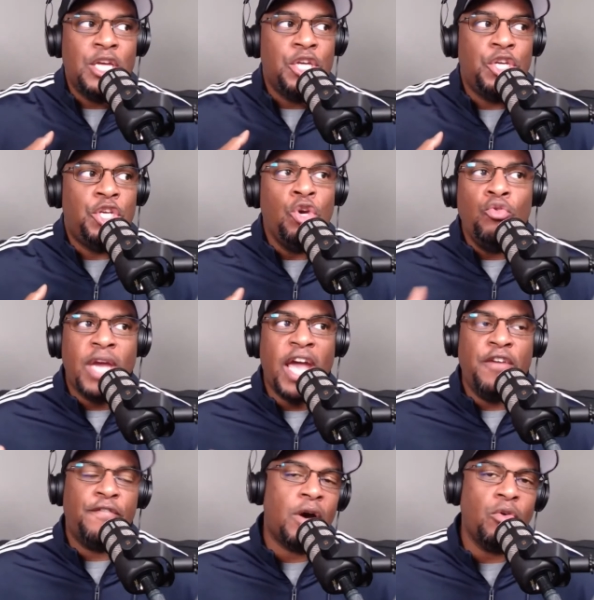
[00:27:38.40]
you
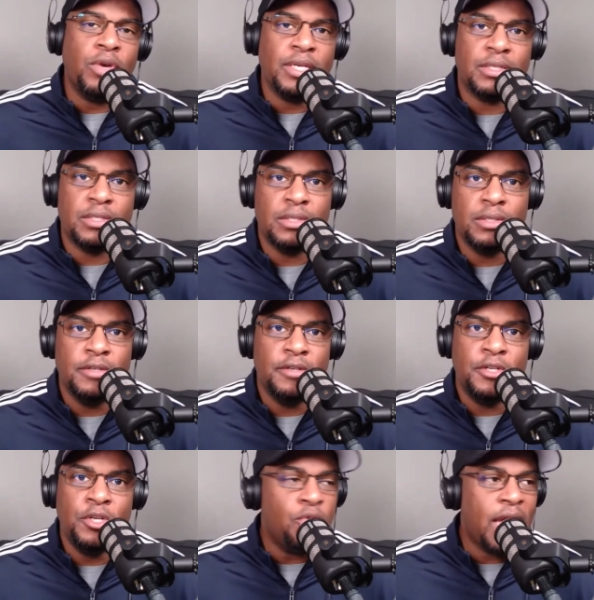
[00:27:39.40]
can't focus.
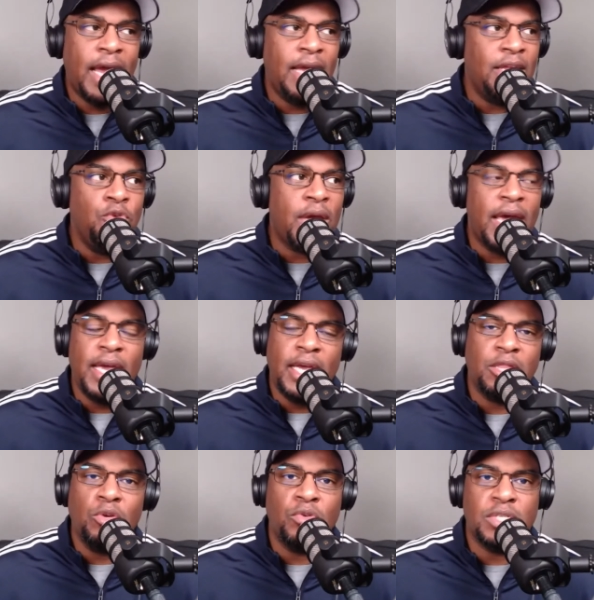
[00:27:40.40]
You can't, you can't
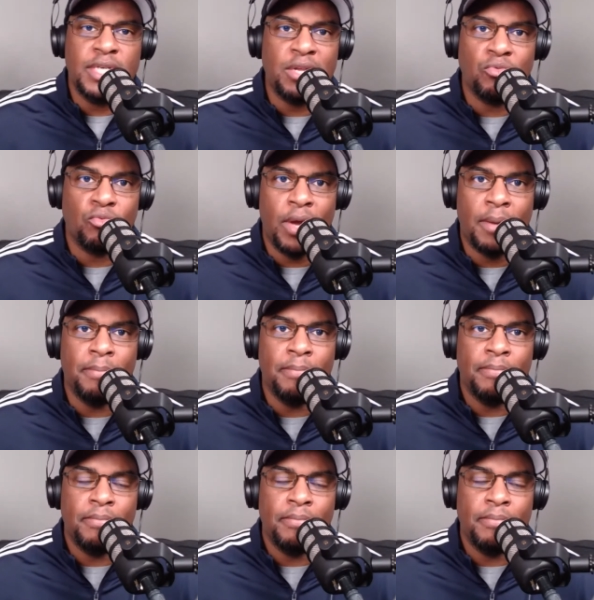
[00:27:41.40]
get through a setting rep.